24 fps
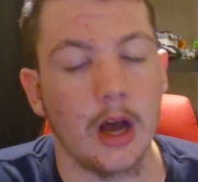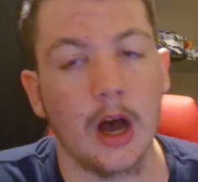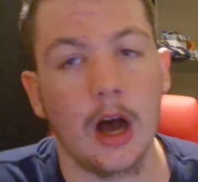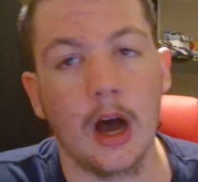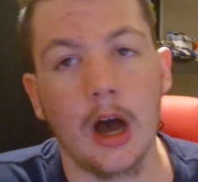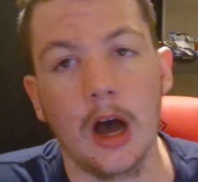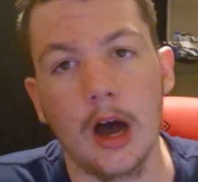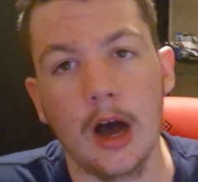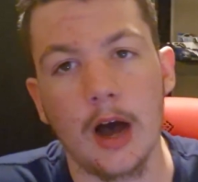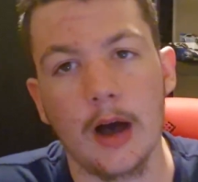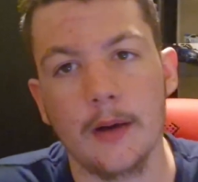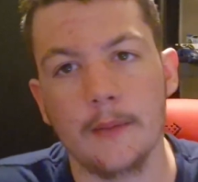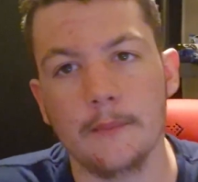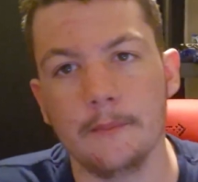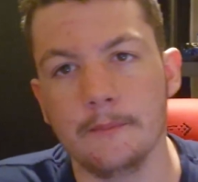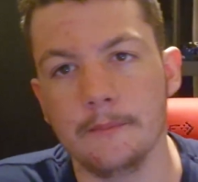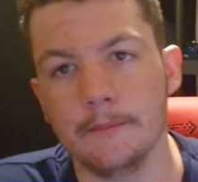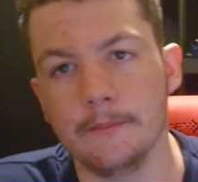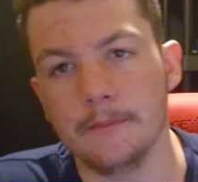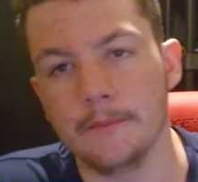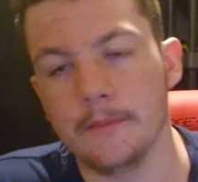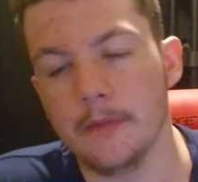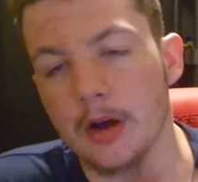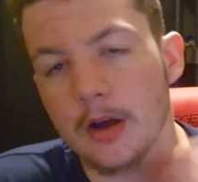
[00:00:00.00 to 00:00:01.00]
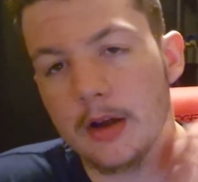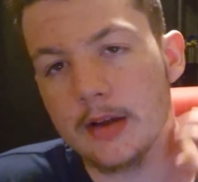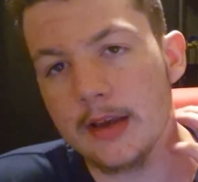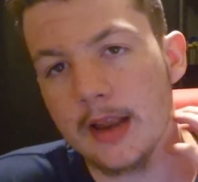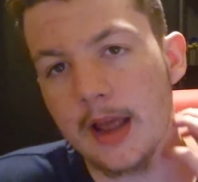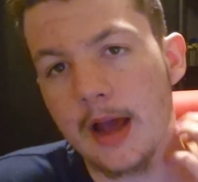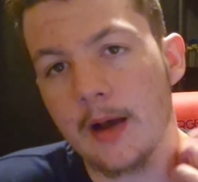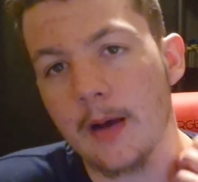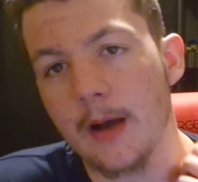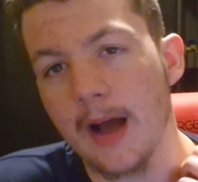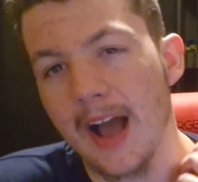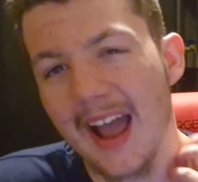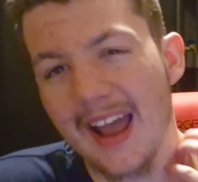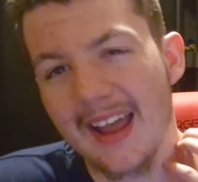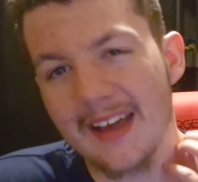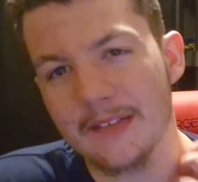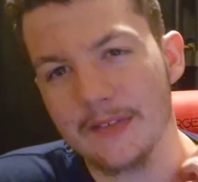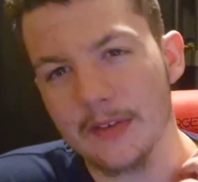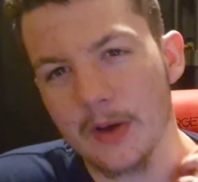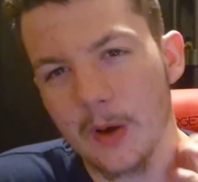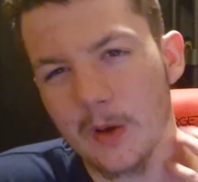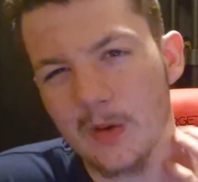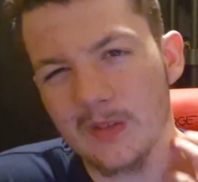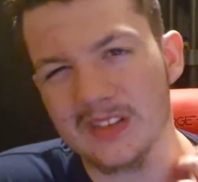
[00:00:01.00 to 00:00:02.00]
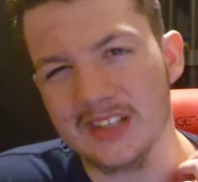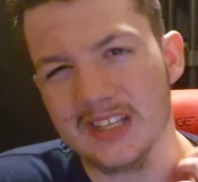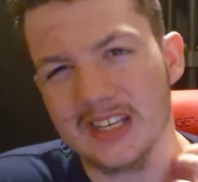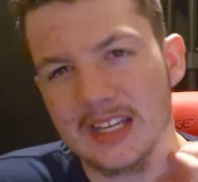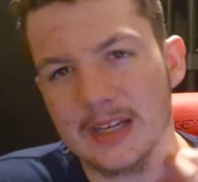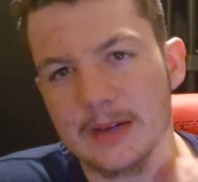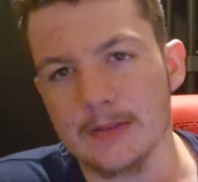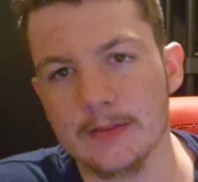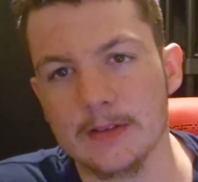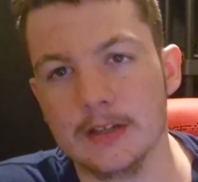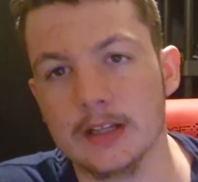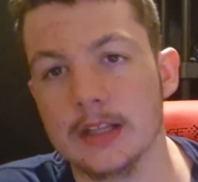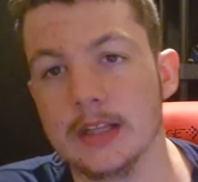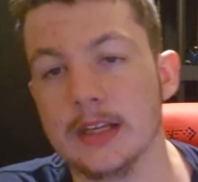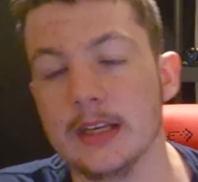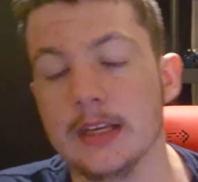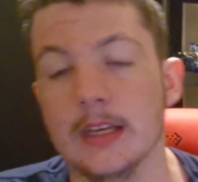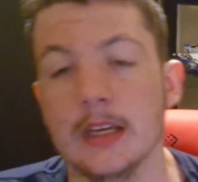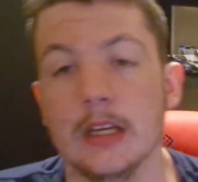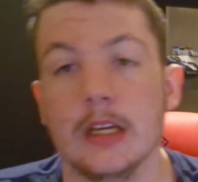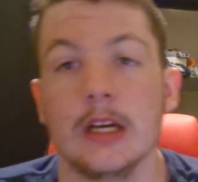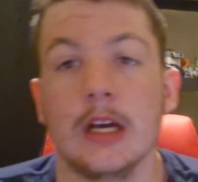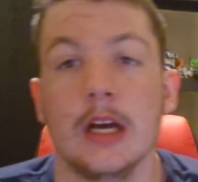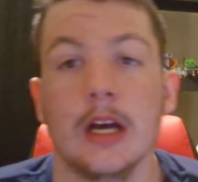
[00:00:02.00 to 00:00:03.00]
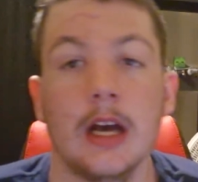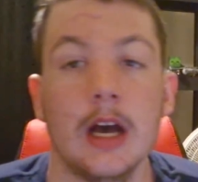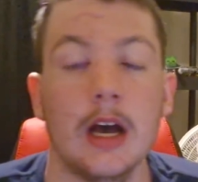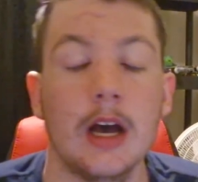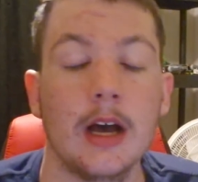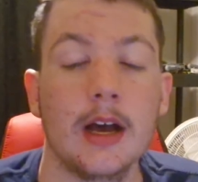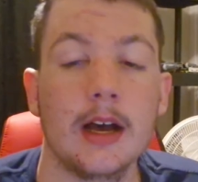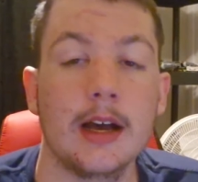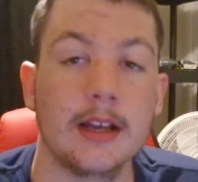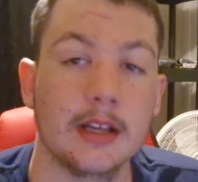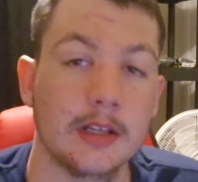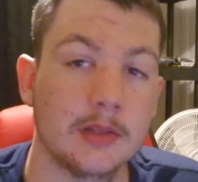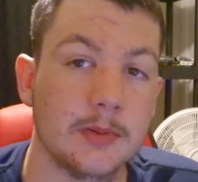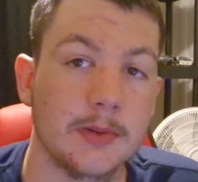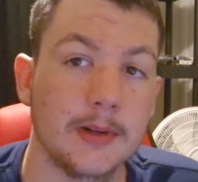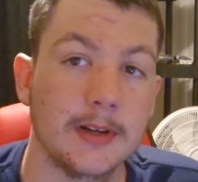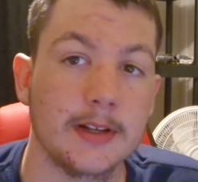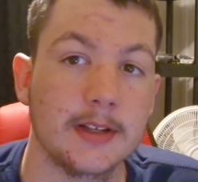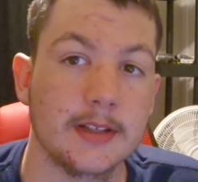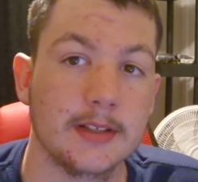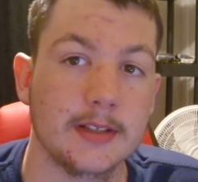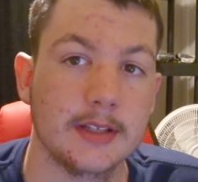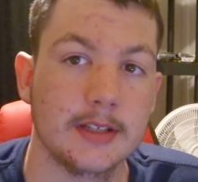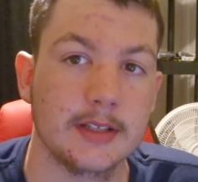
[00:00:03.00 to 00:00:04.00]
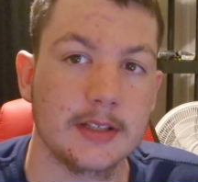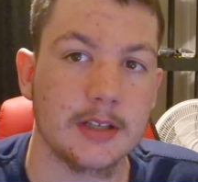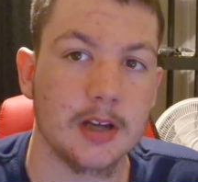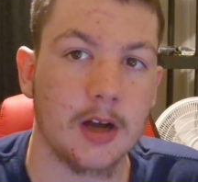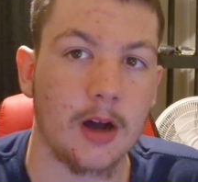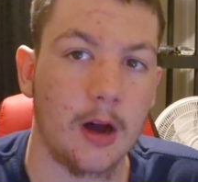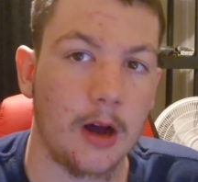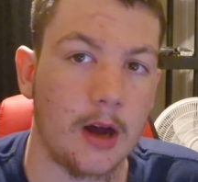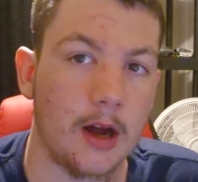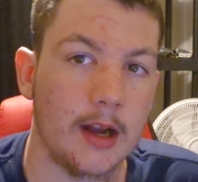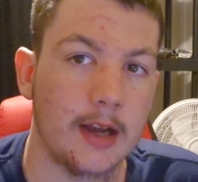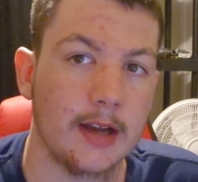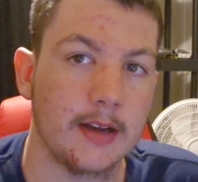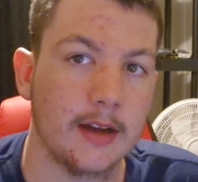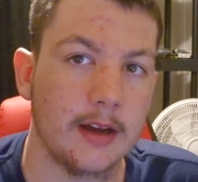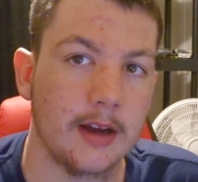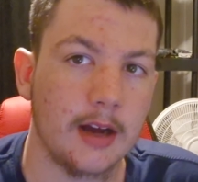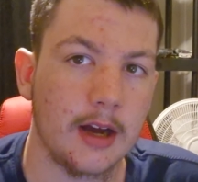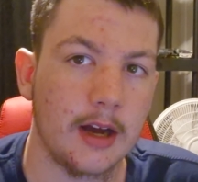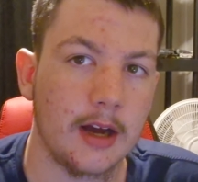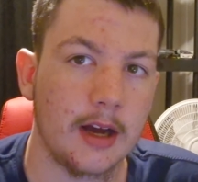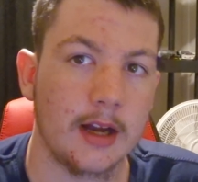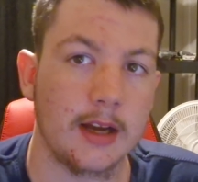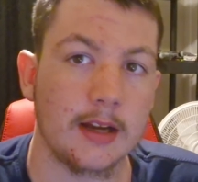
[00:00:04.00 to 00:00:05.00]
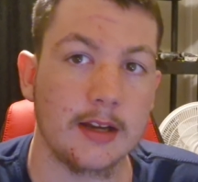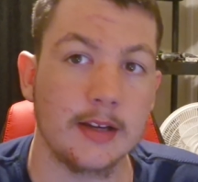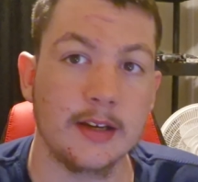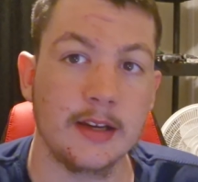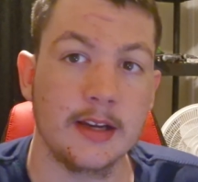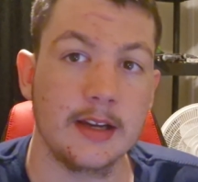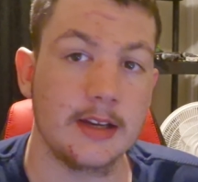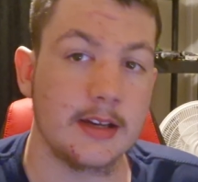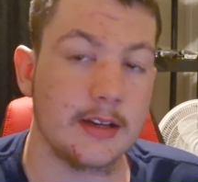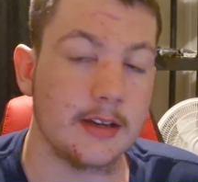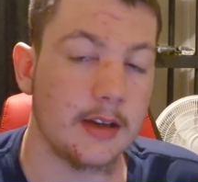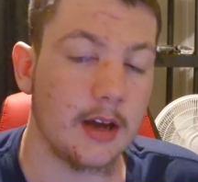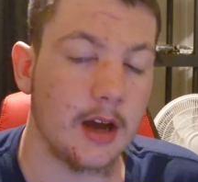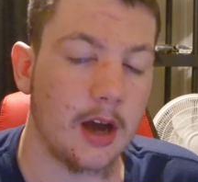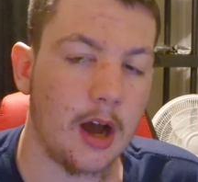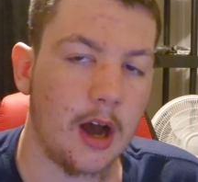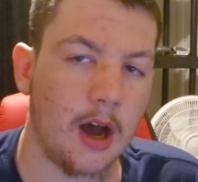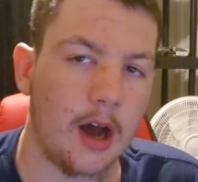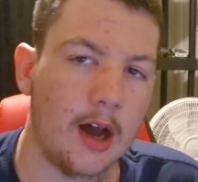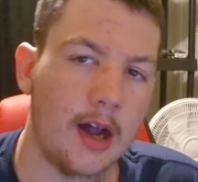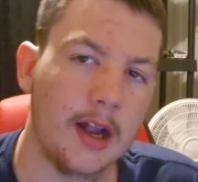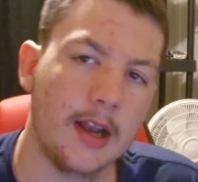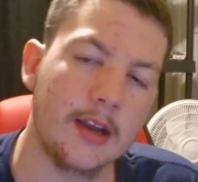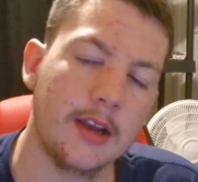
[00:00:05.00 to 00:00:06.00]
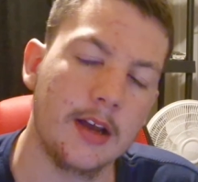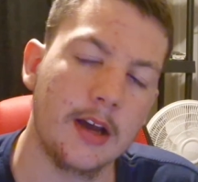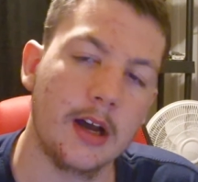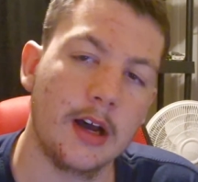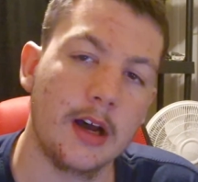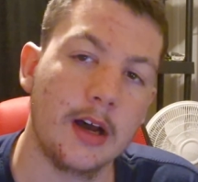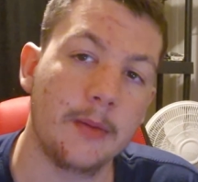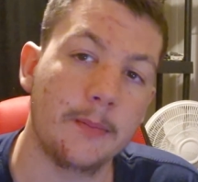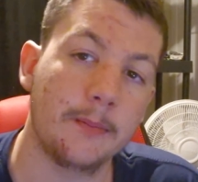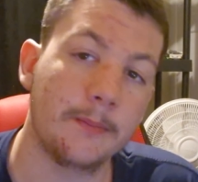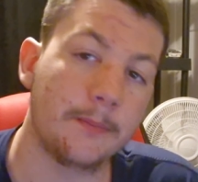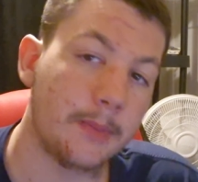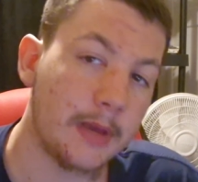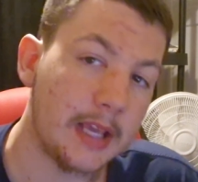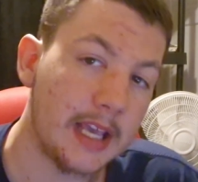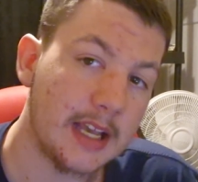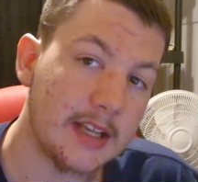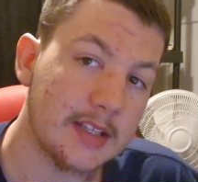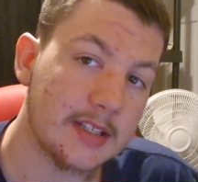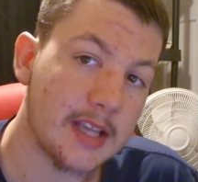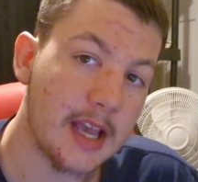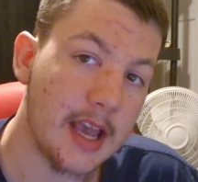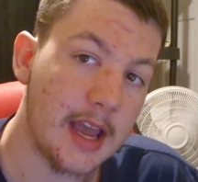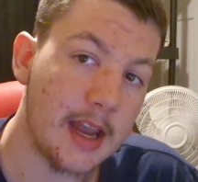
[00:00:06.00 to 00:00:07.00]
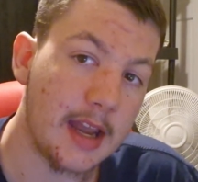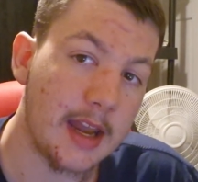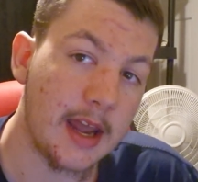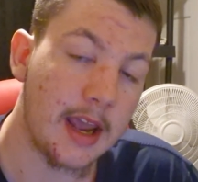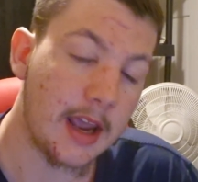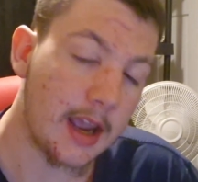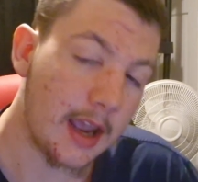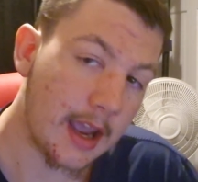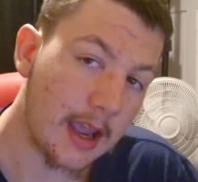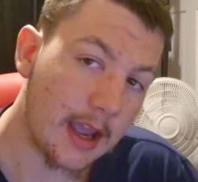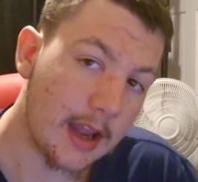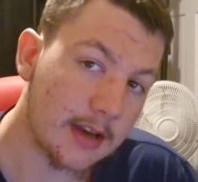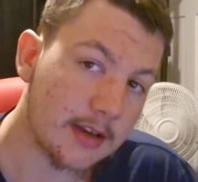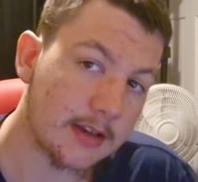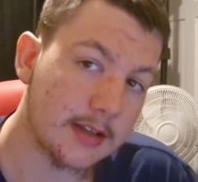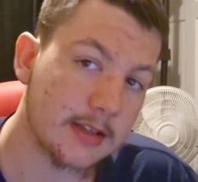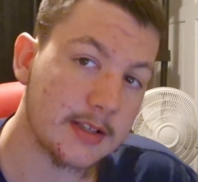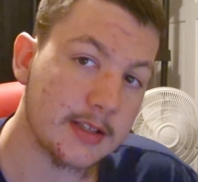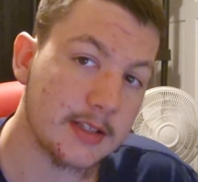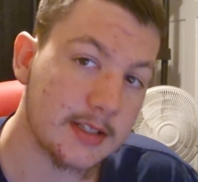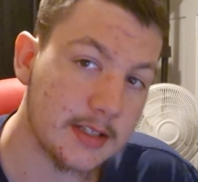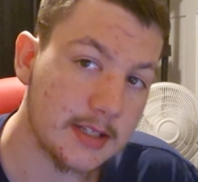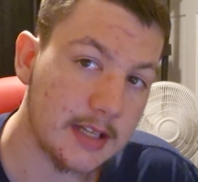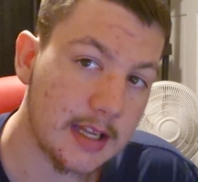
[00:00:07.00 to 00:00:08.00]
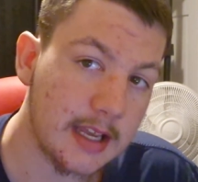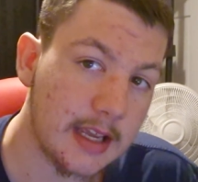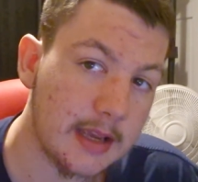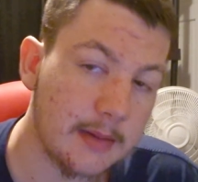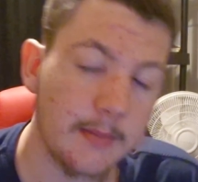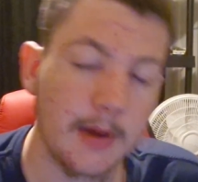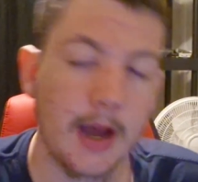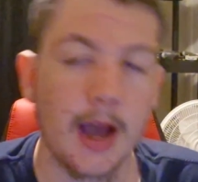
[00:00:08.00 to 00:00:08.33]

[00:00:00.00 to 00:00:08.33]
Now, I have only really experience this on PSN and Steam.